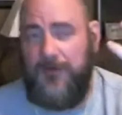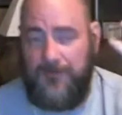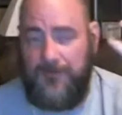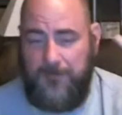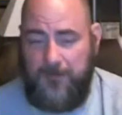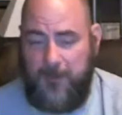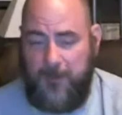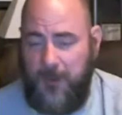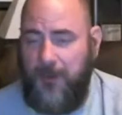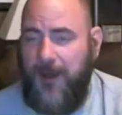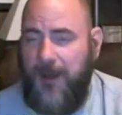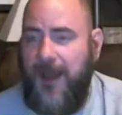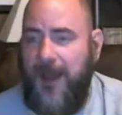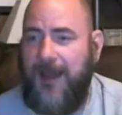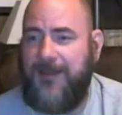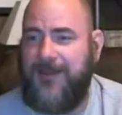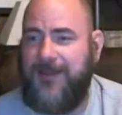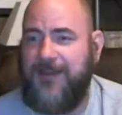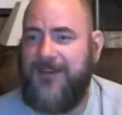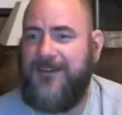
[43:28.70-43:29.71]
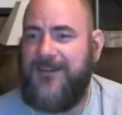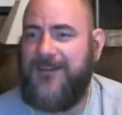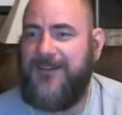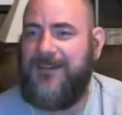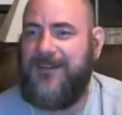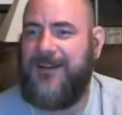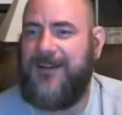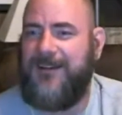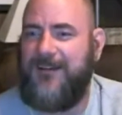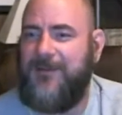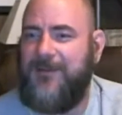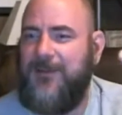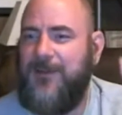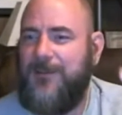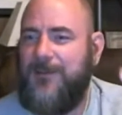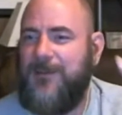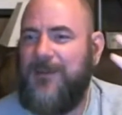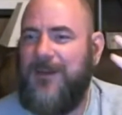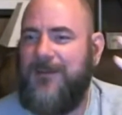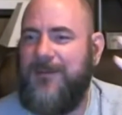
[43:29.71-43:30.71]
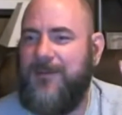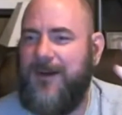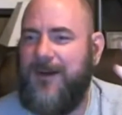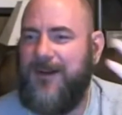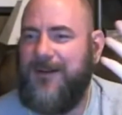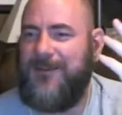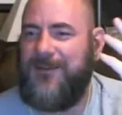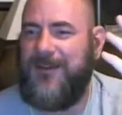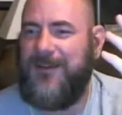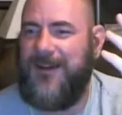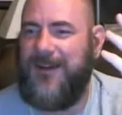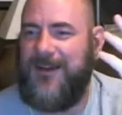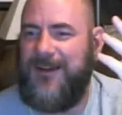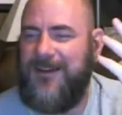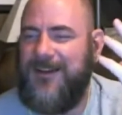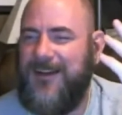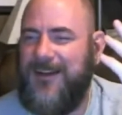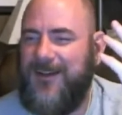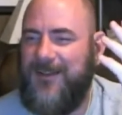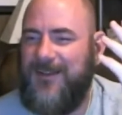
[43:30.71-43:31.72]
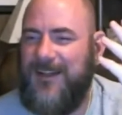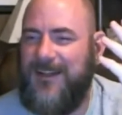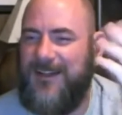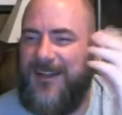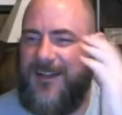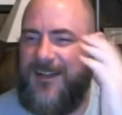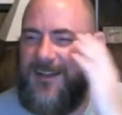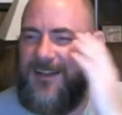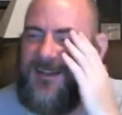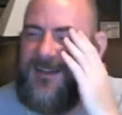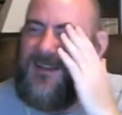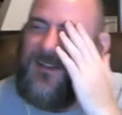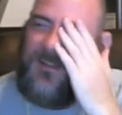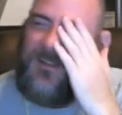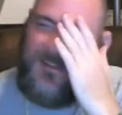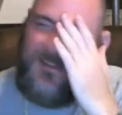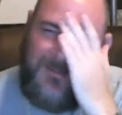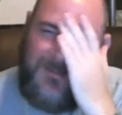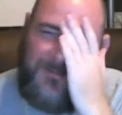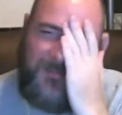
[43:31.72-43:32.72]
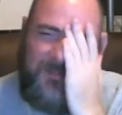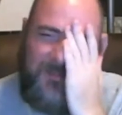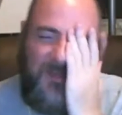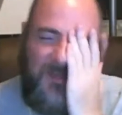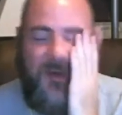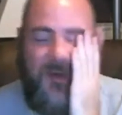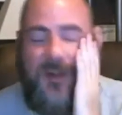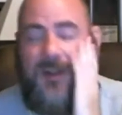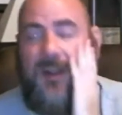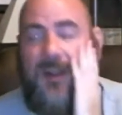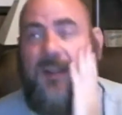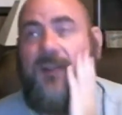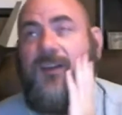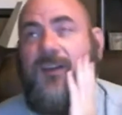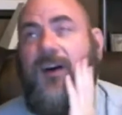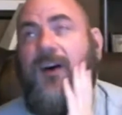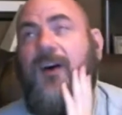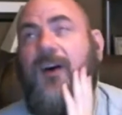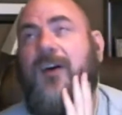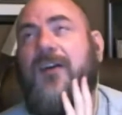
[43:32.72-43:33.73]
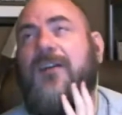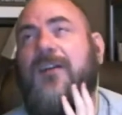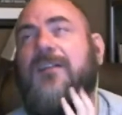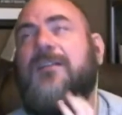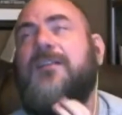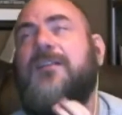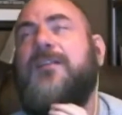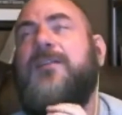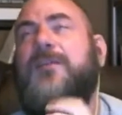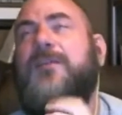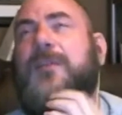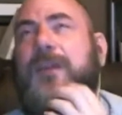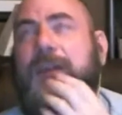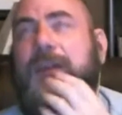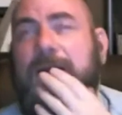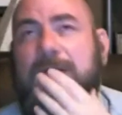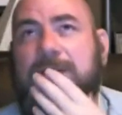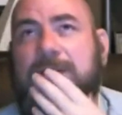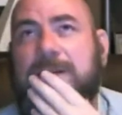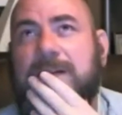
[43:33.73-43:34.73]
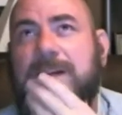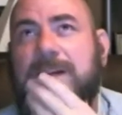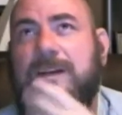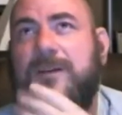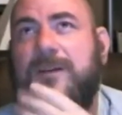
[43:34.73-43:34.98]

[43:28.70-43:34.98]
pro athletes. These guys have 2% body fat, you know what I mean? Like, so it's hard to, cause